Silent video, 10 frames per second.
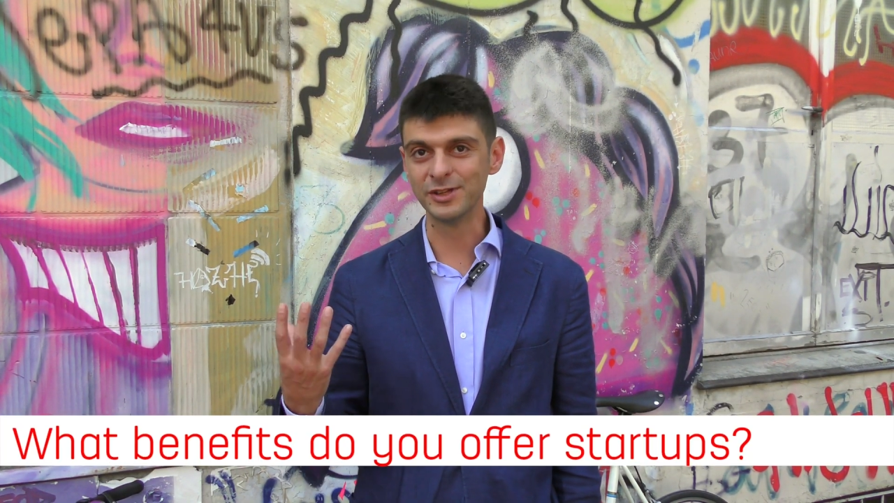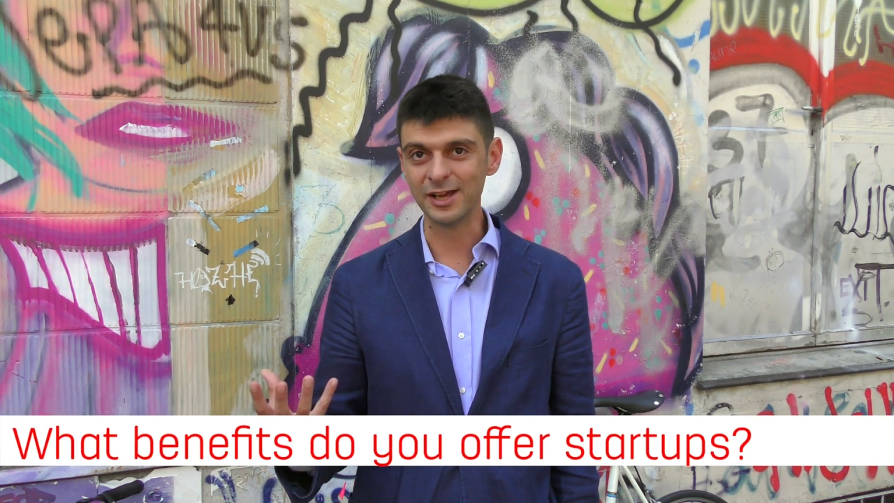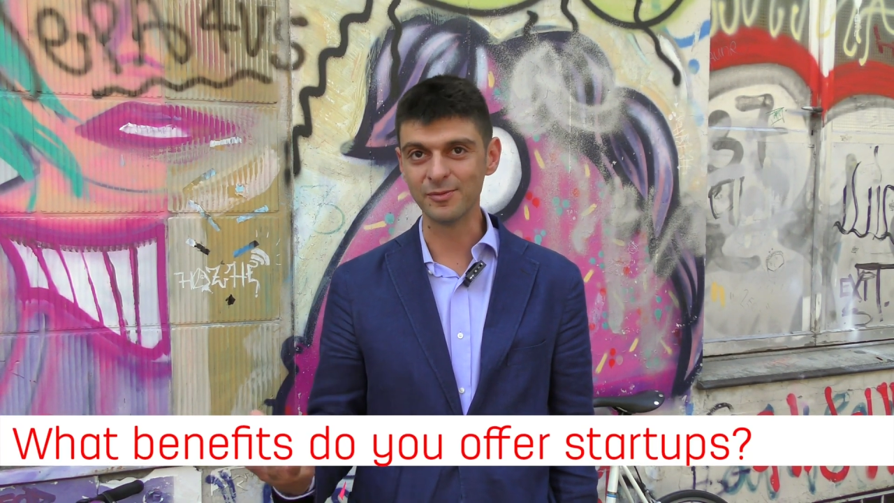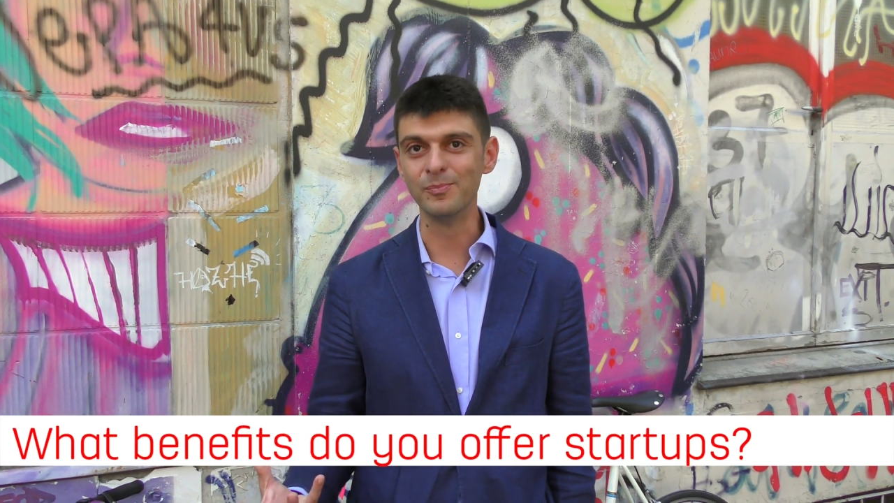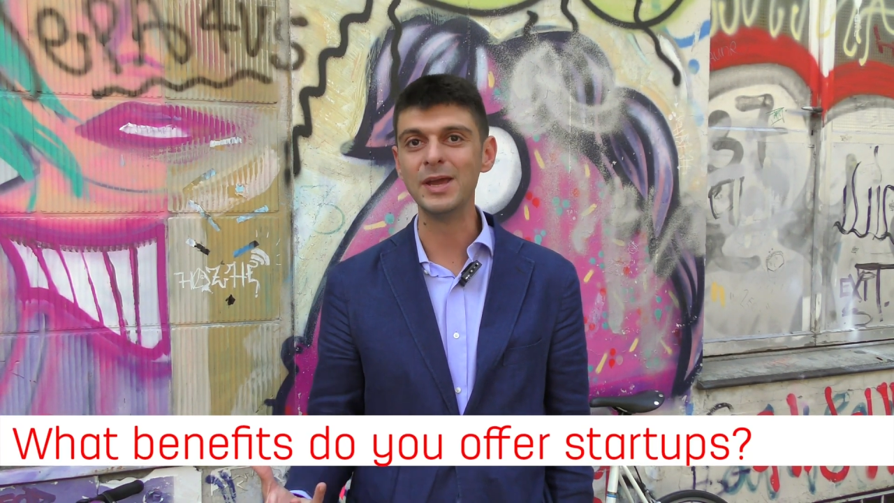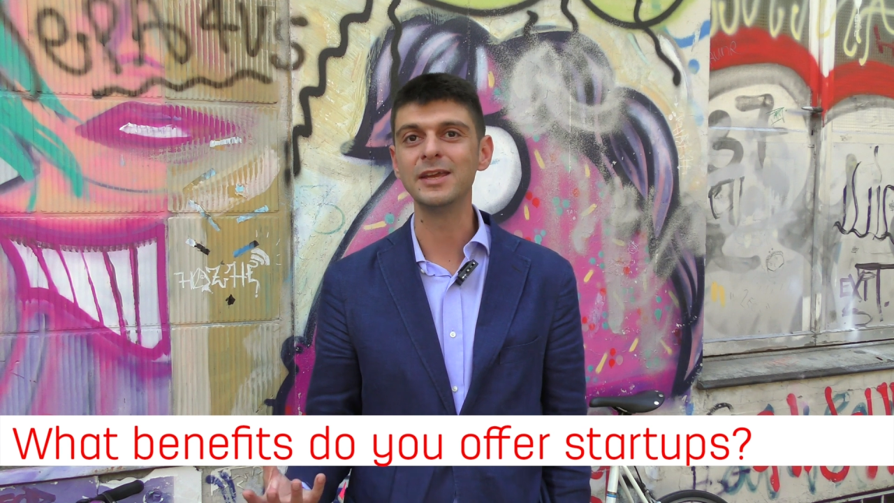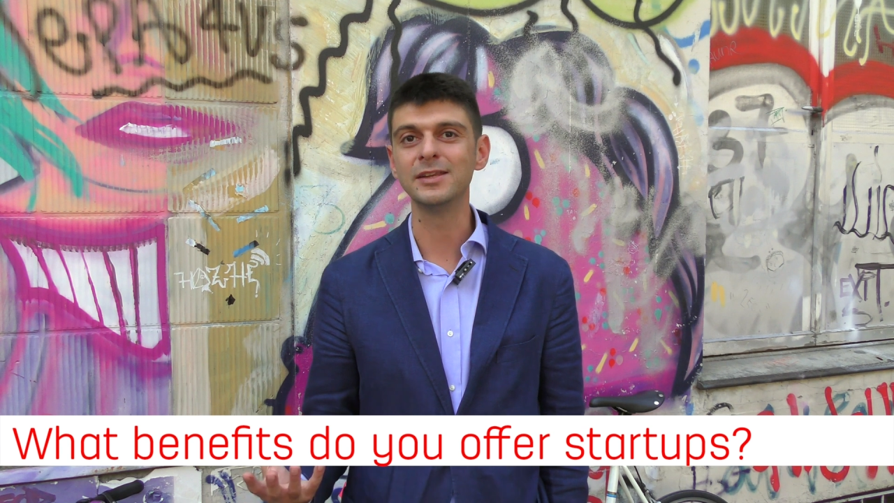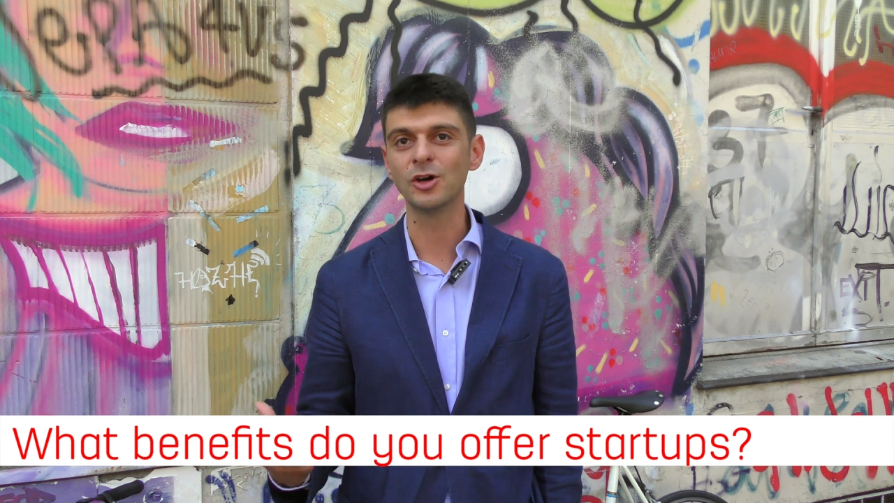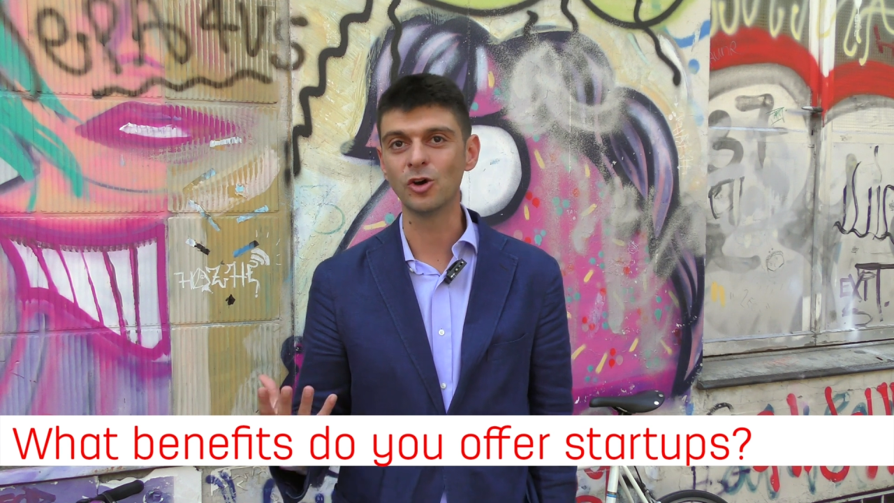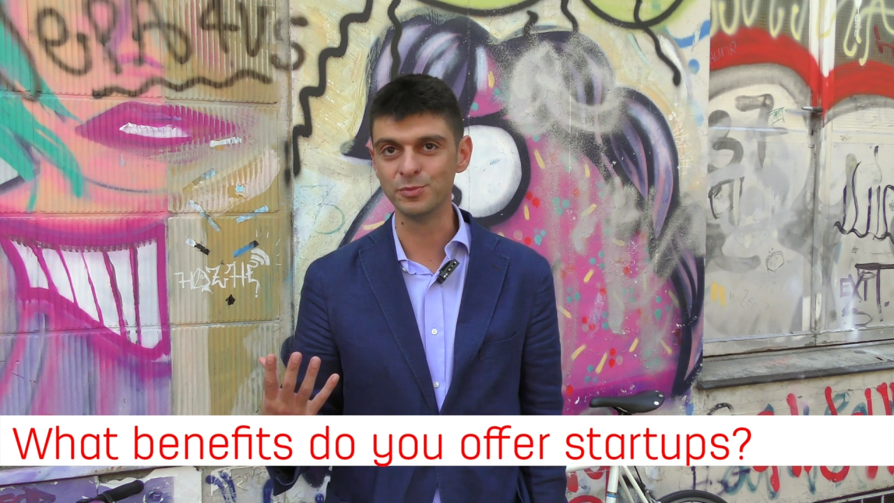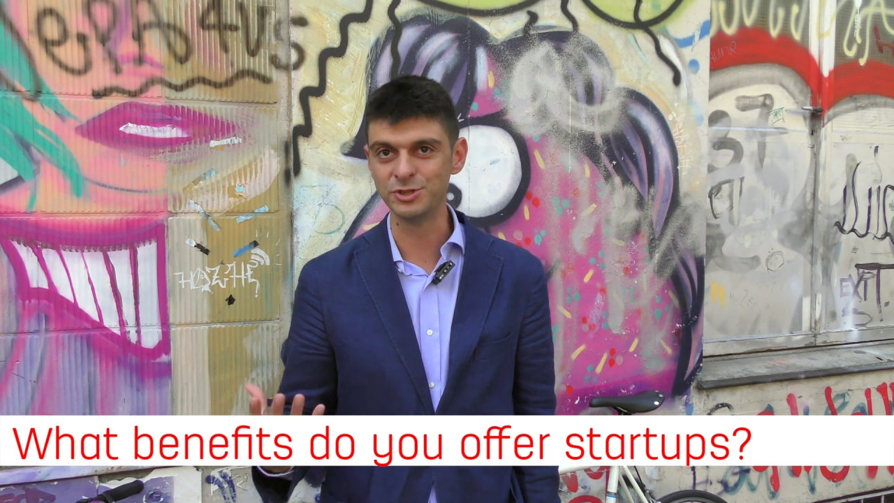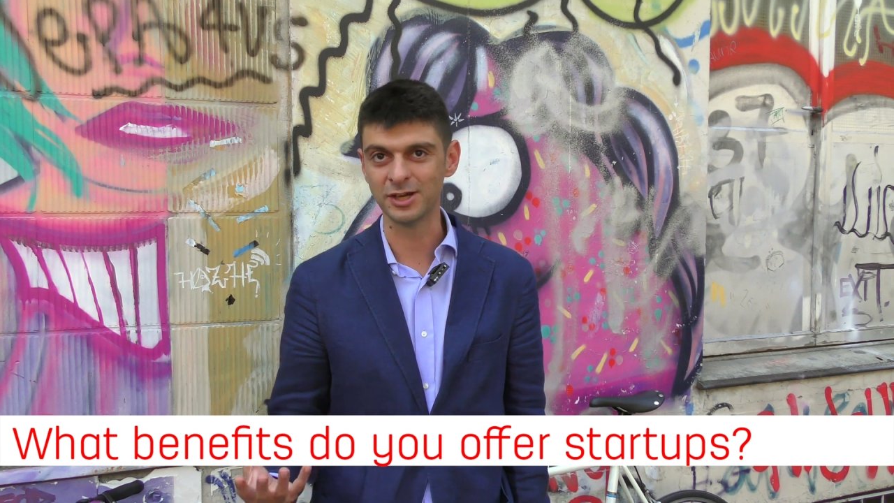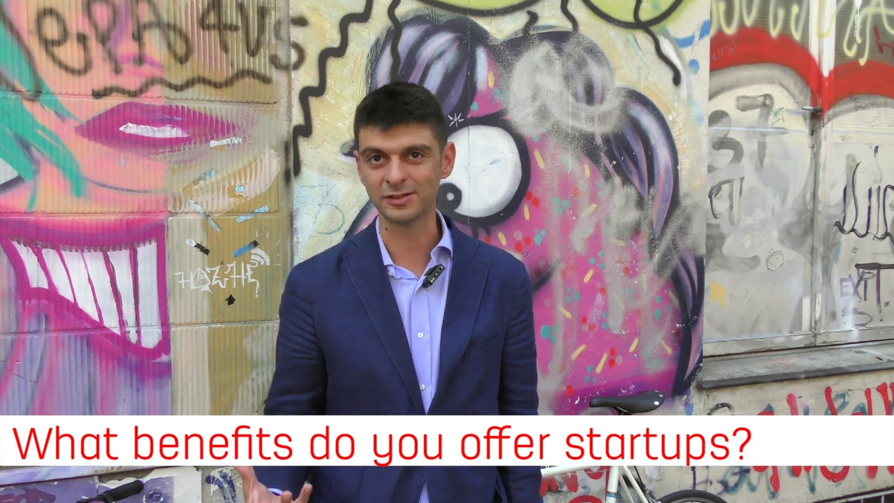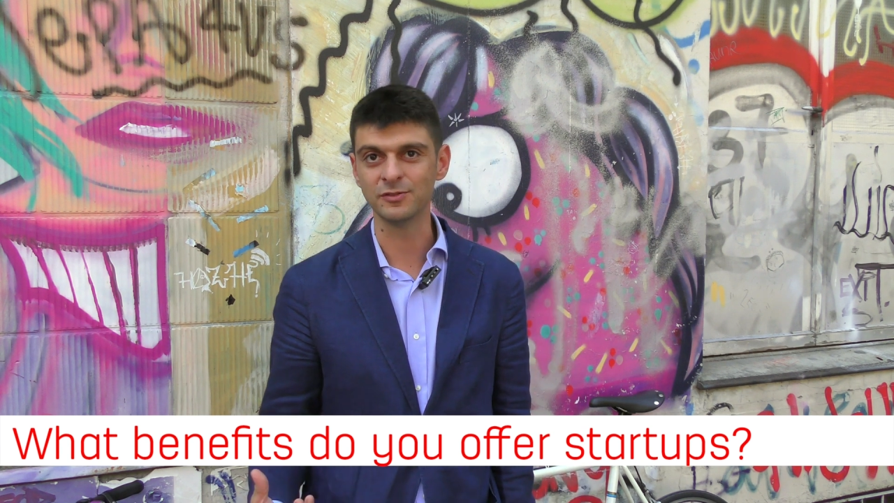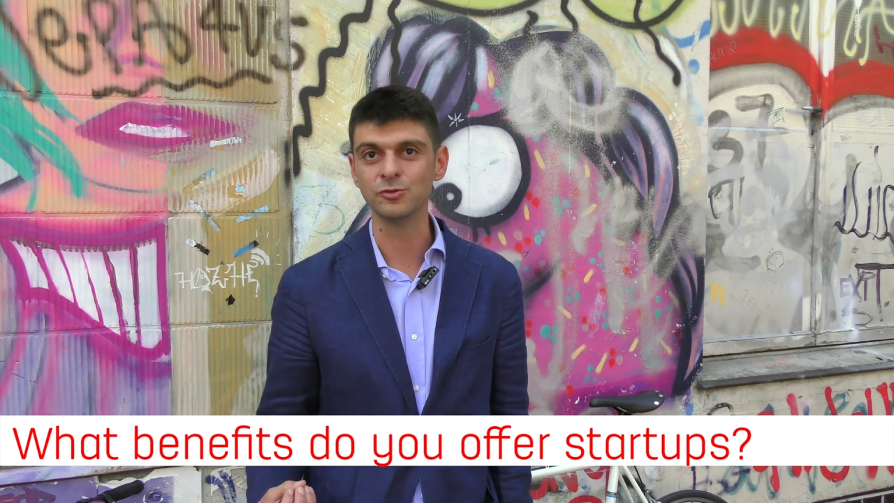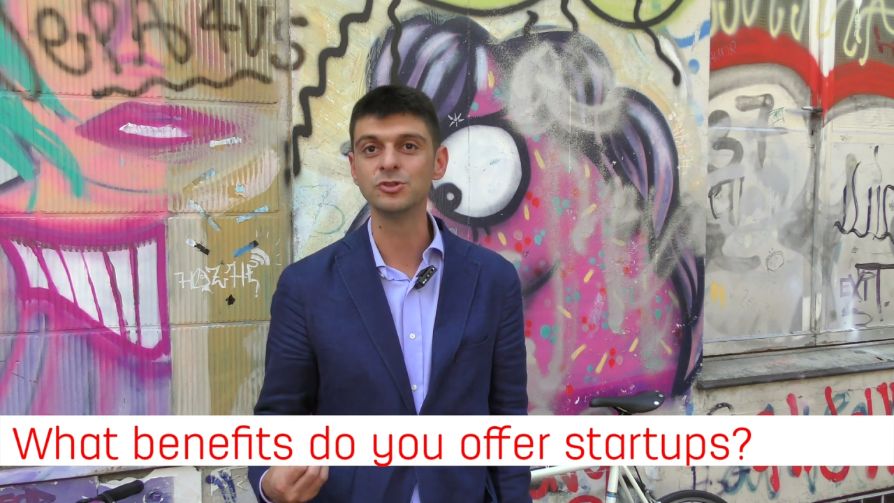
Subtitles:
their main objectives,